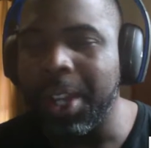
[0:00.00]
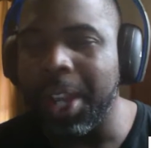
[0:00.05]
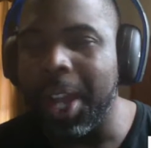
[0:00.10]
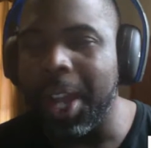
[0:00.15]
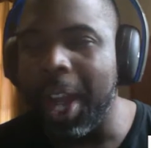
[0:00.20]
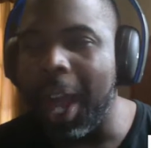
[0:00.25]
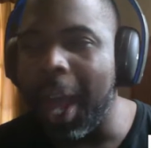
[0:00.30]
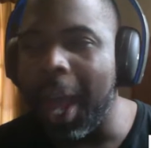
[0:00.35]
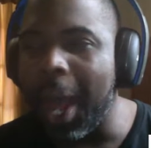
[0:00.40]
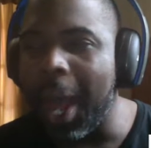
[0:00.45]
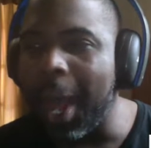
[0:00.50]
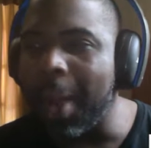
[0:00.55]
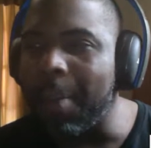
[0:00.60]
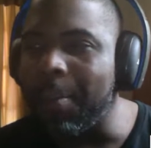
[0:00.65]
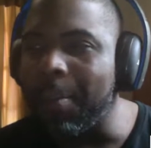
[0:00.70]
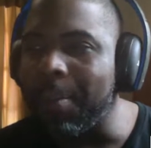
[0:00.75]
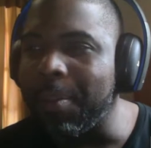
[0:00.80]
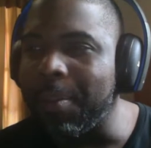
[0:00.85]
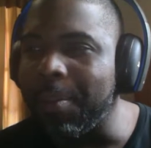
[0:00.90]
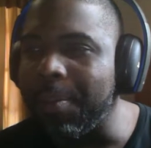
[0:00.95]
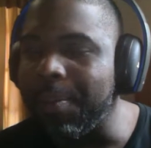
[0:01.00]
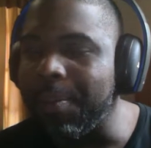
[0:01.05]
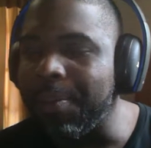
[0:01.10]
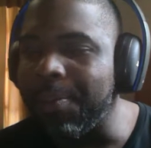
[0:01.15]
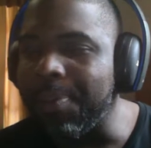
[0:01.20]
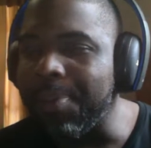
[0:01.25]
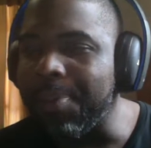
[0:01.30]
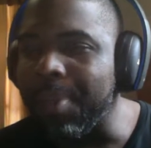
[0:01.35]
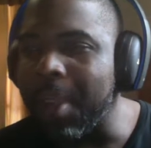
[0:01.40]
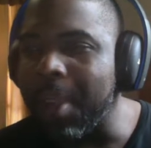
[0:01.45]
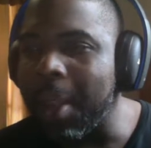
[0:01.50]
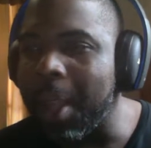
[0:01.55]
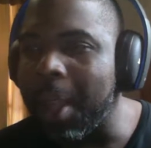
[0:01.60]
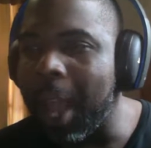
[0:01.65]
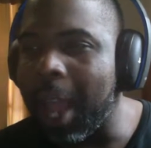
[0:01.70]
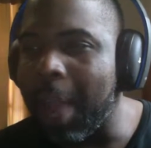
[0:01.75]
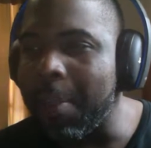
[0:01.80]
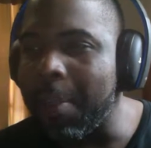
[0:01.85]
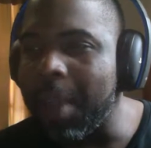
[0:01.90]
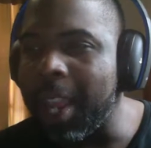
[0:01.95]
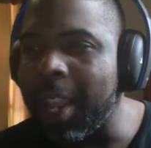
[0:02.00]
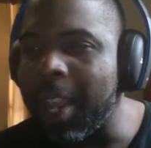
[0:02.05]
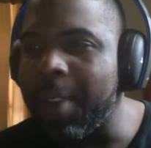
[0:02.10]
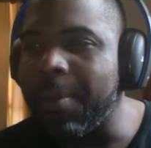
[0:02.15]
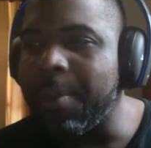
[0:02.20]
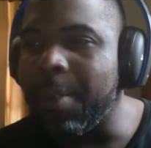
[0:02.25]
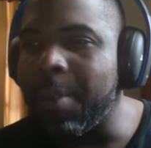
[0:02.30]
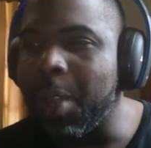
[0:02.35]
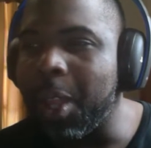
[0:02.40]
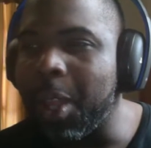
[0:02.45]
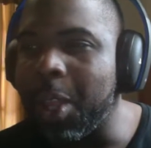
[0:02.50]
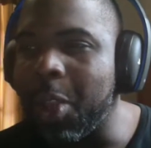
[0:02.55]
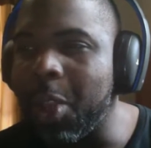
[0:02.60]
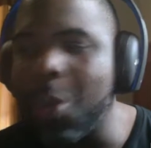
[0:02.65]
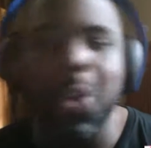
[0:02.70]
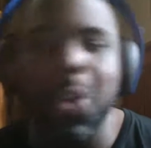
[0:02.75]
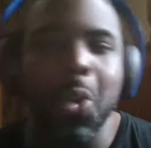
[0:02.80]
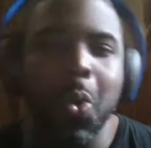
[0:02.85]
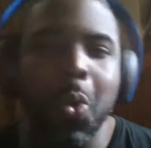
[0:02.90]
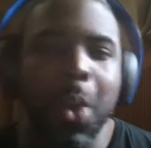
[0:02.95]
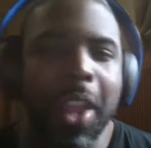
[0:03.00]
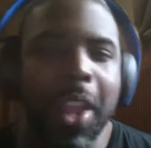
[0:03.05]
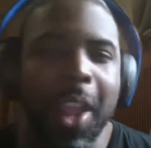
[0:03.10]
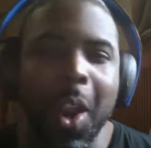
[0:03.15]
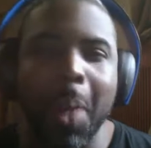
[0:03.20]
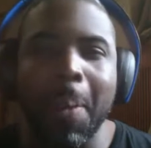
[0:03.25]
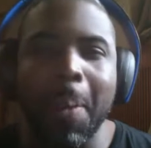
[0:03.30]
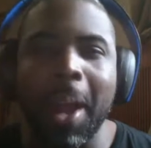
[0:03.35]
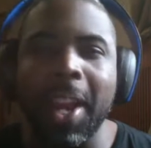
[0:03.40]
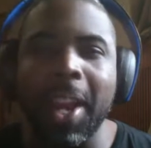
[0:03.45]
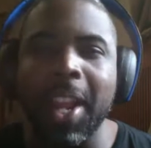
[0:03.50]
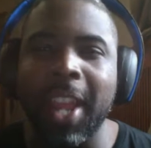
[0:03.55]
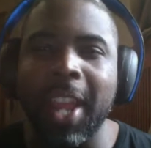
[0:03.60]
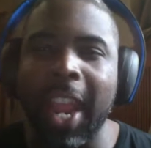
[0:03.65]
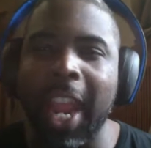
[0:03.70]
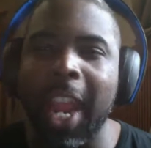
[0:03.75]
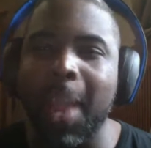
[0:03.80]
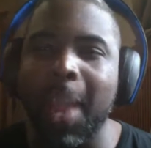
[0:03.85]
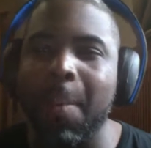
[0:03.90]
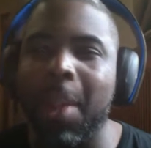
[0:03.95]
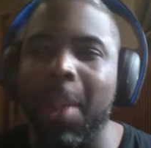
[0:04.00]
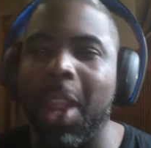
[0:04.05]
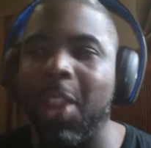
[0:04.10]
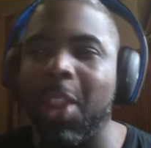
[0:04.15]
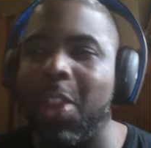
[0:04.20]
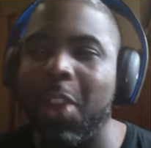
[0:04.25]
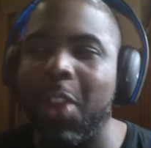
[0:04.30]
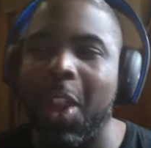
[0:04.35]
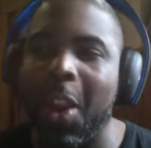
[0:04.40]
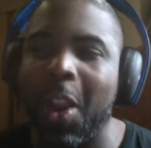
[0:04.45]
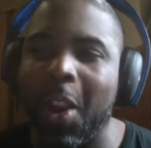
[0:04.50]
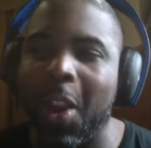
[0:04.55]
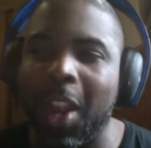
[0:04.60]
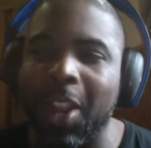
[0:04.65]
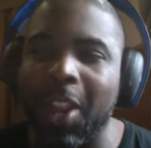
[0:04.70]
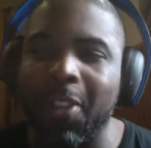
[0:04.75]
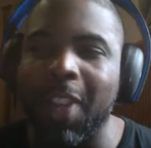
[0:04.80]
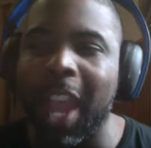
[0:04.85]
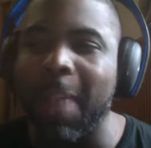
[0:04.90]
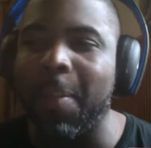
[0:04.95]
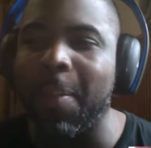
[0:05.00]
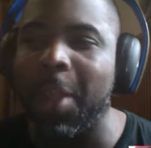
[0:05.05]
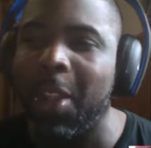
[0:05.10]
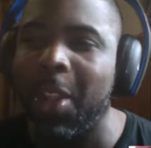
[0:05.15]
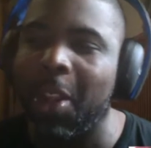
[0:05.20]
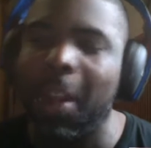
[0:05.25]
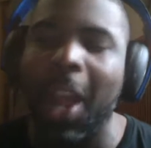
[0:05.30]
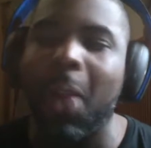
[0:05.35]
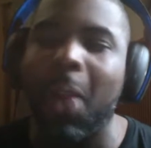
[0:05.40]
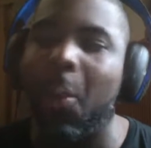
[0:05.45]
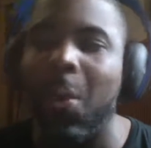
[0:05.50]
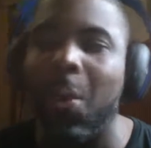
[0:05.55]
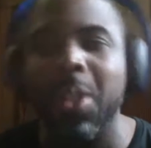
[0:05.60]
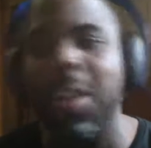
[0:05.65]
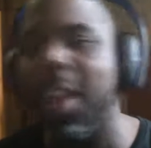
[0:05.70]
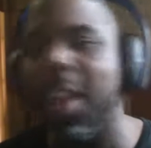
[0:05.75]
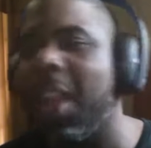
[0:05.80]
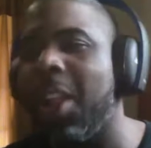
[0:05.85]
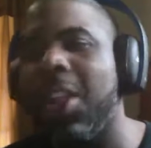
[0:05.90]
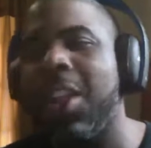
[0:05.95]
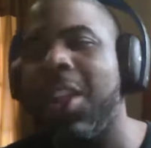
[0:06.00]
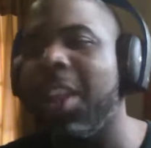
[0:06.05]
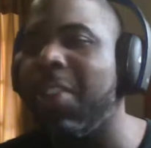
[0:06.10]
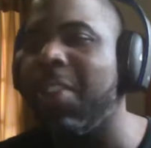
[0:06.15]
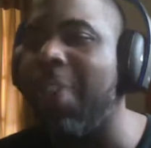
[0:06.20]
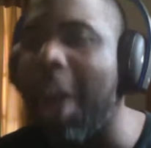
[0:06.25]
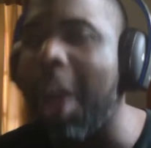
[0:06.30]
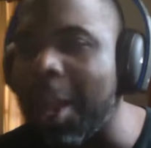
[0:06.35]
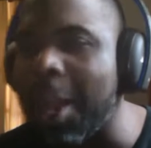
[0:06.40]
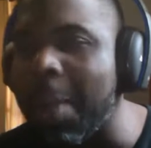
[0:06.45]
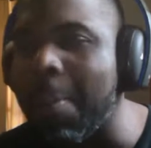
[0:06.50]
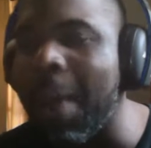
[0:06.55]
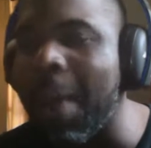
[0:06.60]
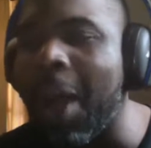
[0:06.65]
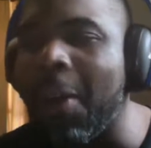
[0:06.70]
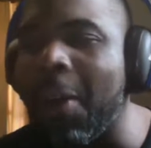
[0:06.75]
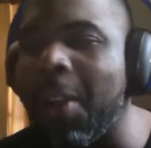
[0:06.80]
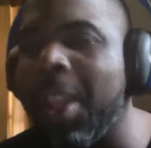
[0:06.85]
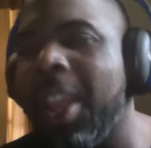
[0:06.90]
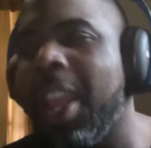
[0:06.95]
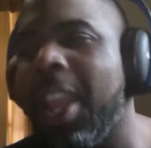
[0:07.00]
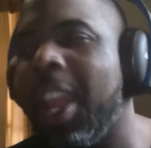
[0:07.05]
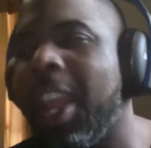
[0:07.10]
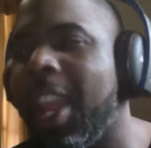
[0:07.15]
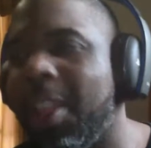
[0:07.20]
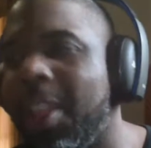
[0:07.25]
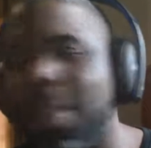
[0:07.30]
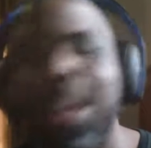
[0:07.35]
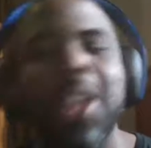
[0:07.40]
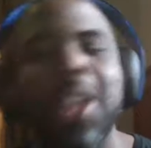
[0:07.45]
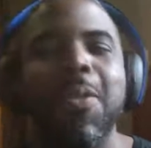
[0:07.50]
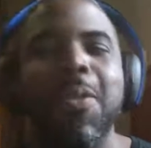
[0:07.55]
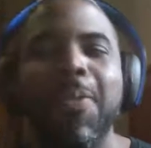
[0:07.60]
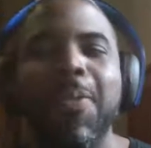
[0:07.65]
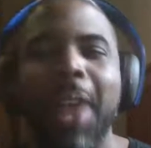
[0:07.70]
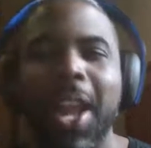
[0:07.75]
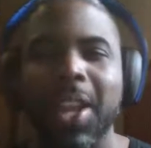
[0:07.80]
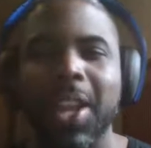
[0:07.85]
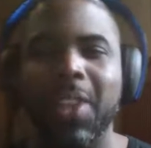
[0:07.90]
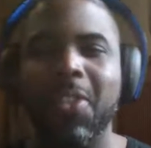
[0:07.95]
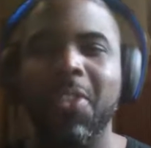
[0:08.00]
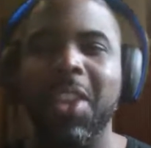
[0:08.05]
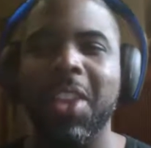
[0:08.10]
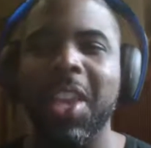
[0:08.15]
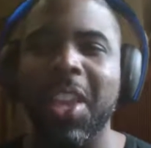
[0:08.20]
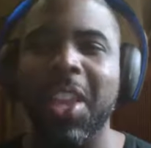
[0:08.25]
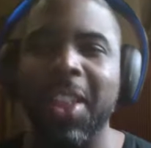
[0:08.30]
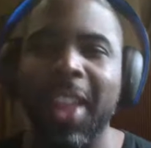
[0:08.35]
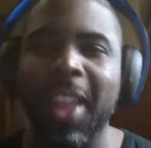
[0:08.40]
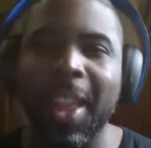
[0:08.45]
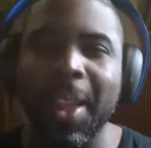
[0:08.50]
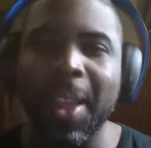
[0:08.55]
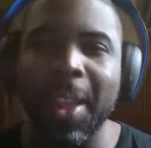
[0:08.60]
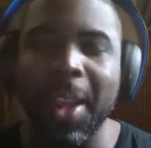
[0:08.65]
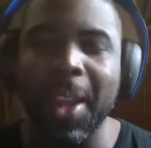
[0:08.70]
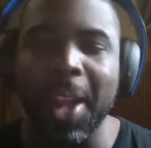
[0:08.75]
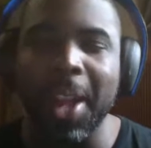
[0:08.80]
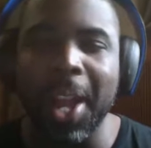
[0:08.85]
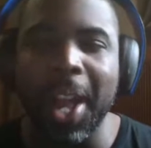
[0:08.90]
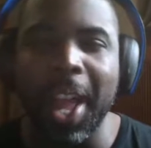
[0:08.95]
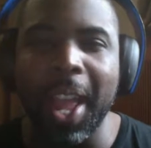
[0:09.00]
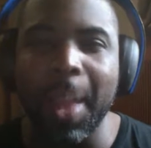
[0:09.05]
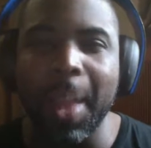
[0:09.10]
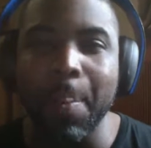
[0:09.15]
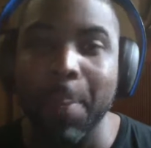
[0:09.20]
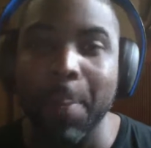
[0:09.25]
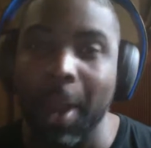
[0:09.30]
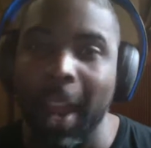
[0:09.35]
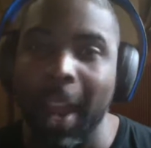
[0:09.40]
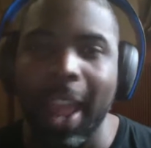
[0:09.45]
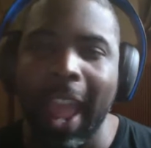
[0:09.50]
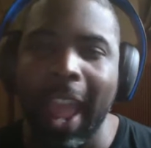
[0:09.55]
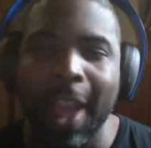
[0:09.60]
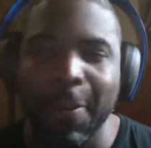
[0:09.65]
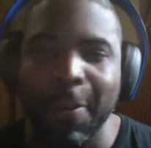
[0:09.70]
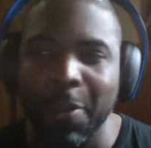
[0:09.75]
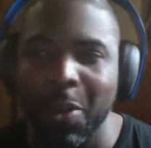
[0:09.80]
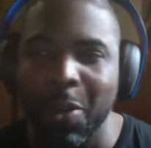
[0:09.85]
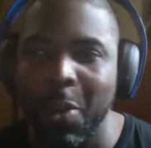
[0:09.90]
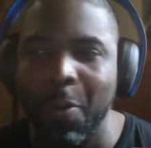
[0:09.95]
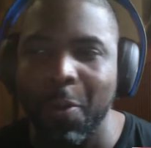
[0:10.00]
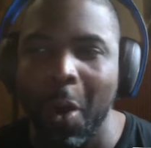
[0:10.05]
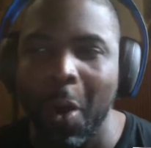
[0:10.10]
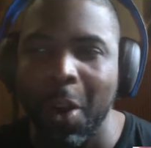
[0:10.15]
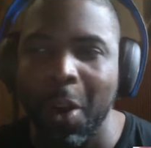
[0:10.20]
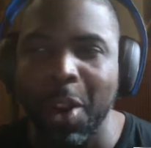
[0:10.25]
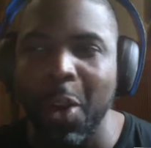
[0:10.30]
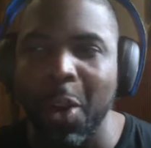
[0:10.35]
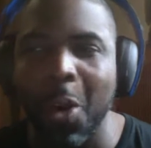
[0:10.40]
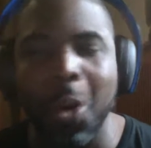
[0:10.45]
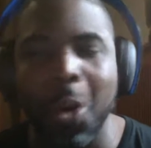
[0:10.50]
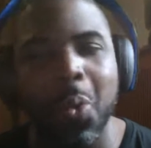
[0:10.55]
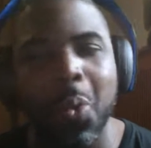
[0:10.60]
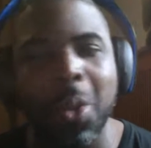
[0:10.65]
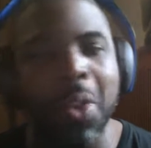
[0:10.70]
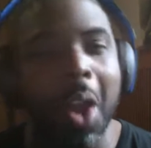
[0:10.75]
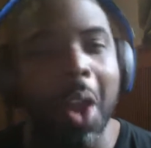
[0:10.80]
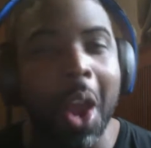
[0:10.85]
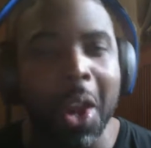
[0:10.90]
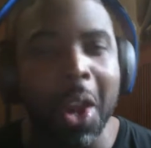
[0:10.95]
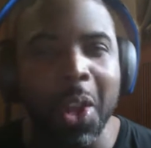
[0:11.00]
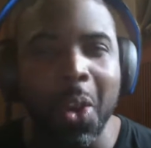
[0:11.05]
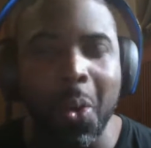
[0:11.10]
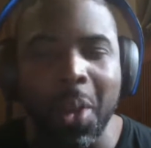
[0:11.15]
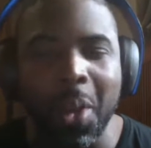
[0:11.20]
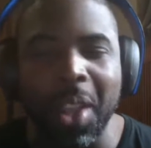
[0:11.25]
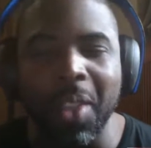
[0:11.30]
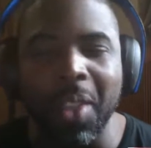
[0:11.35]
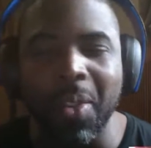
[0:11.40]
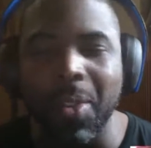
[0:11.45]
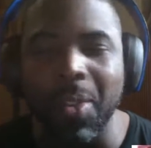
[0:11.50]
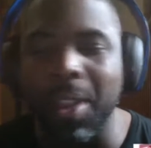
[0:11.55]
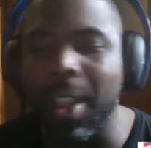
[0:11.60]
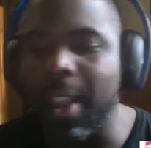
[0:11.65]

I mean, you would hear about a game and then you hear excitement. You're like, what the hell are they talking about? And then you finally see it. But after you've already heard what the audio is.